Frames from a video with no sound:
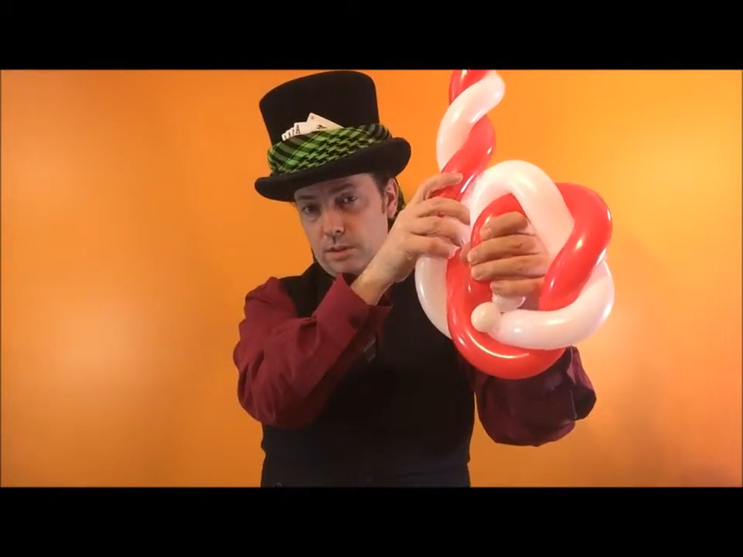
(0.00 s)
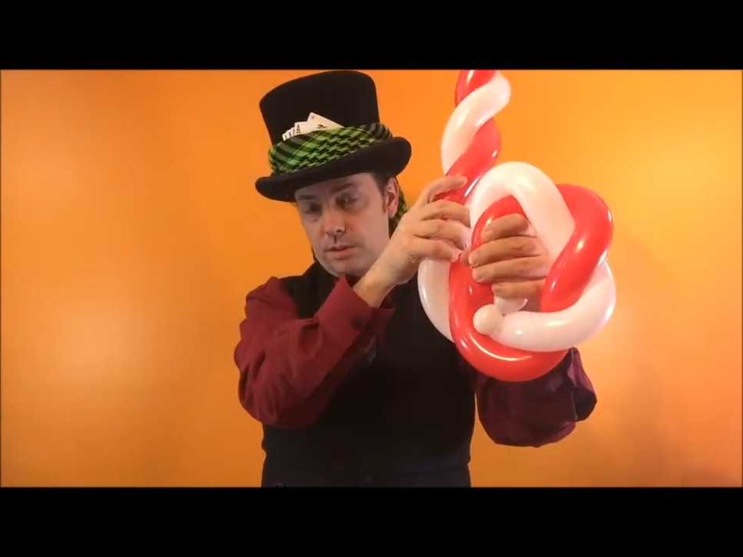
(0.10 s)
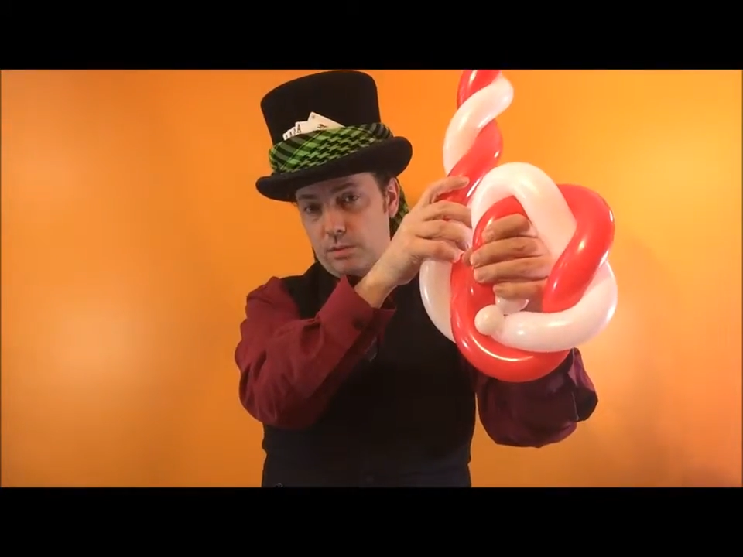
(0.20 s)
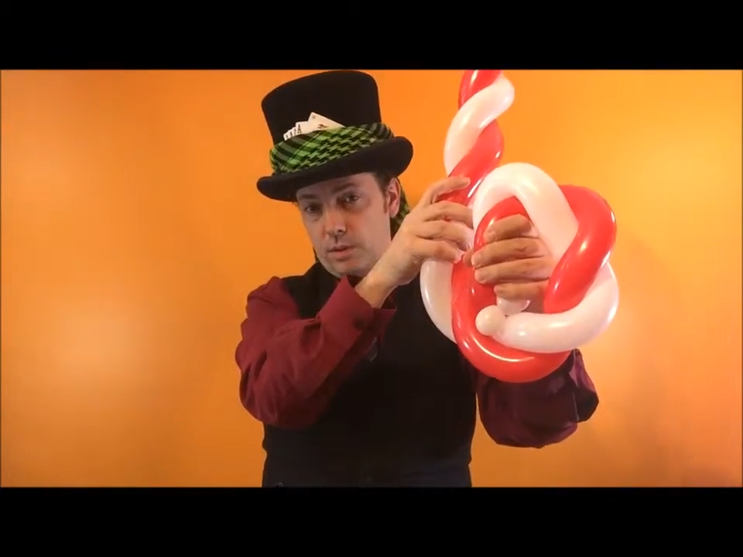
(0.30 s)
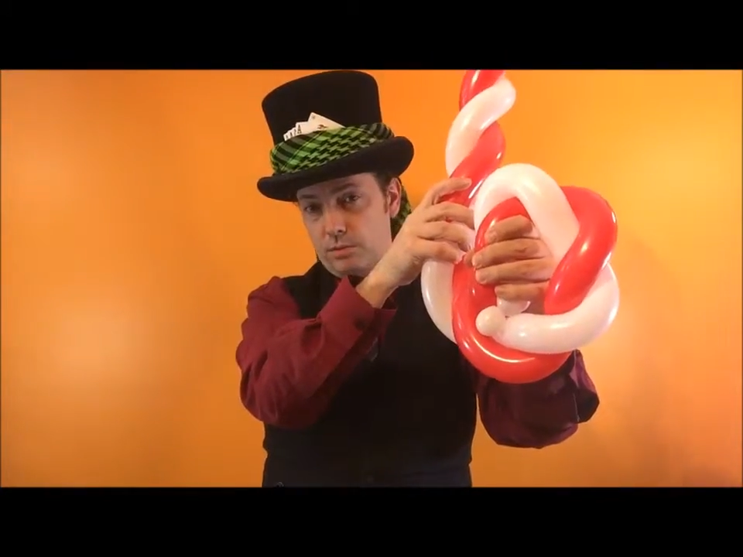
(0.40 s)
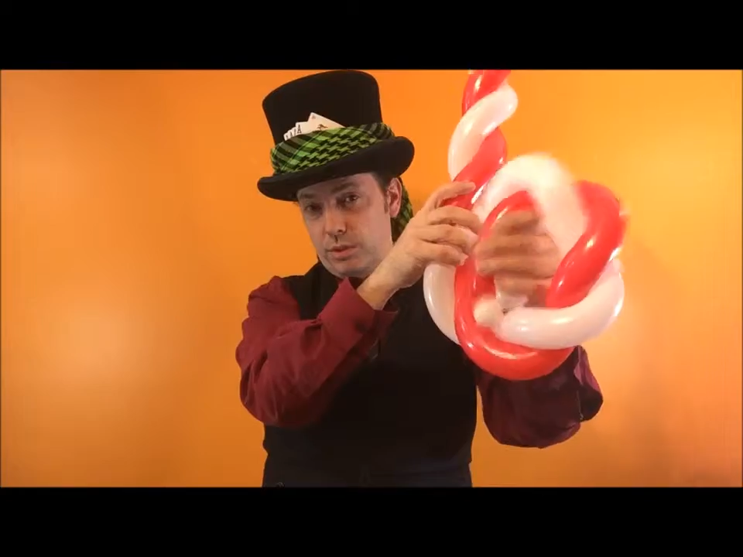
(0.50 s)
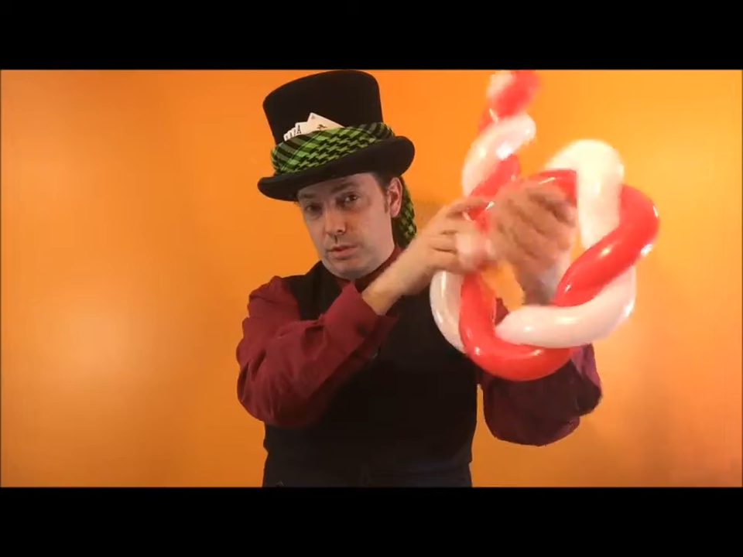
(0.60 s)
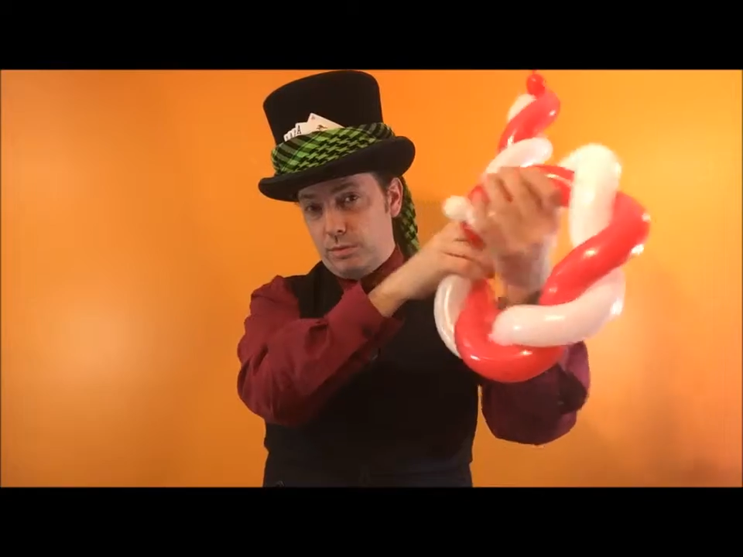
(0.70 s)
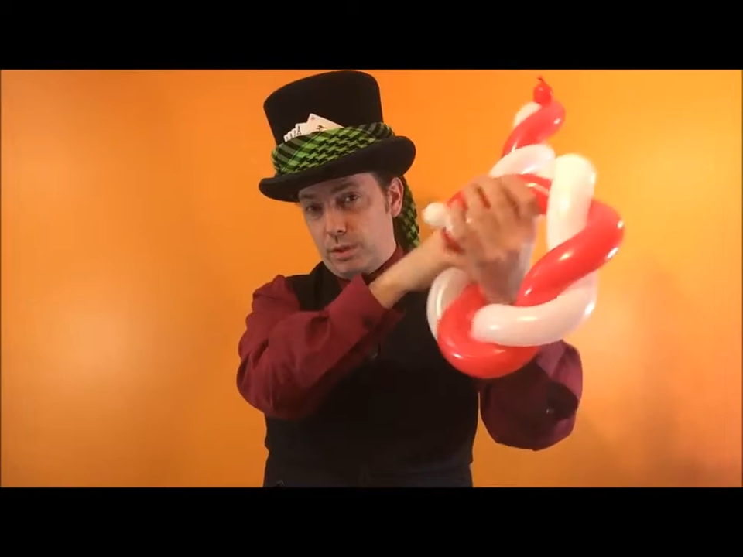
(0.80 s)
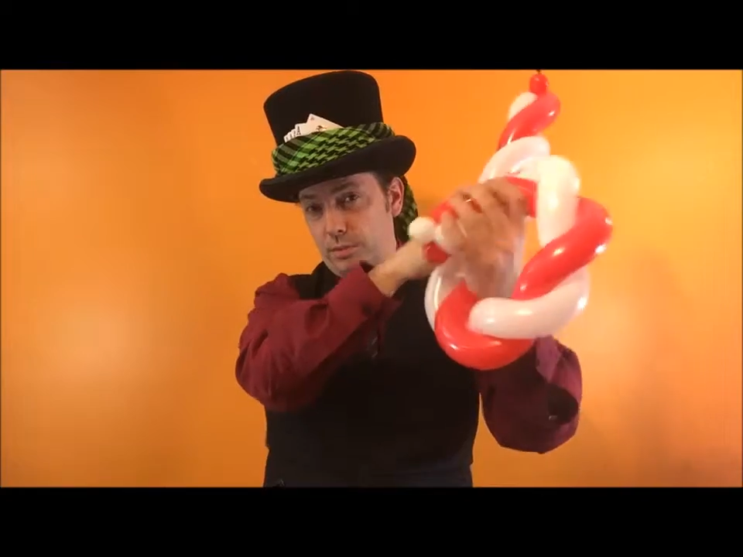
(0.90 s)
because it won't do
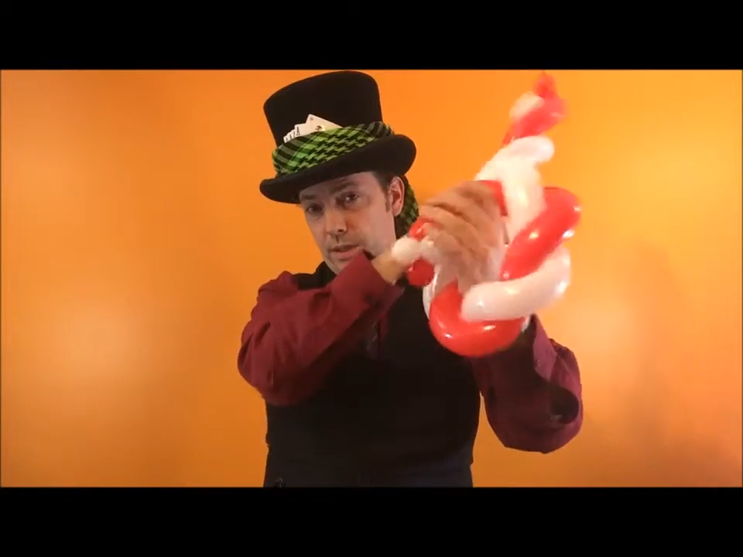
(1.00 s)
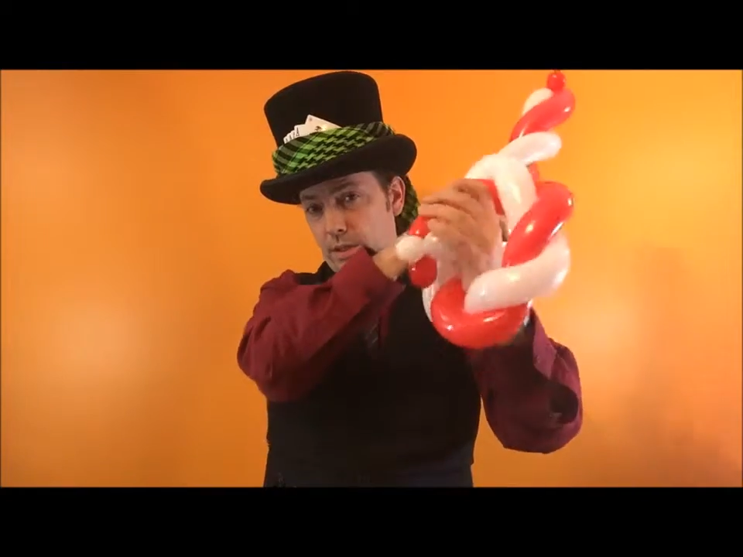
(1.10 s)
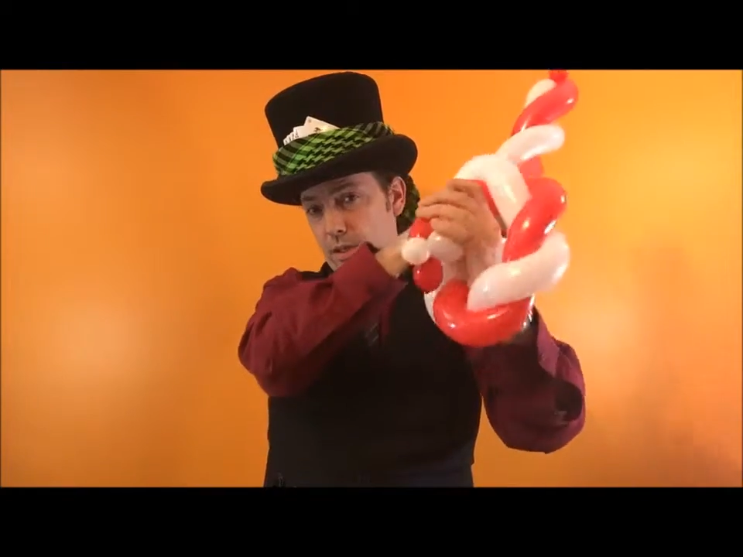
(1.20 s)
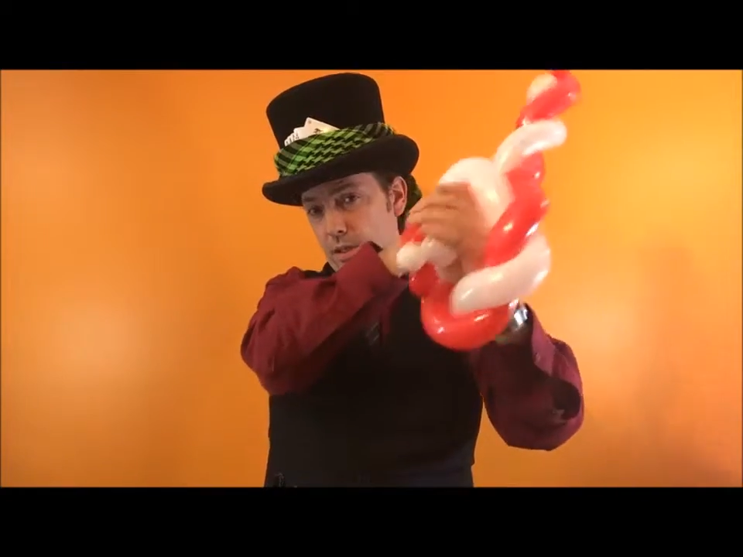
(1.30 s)
it properly.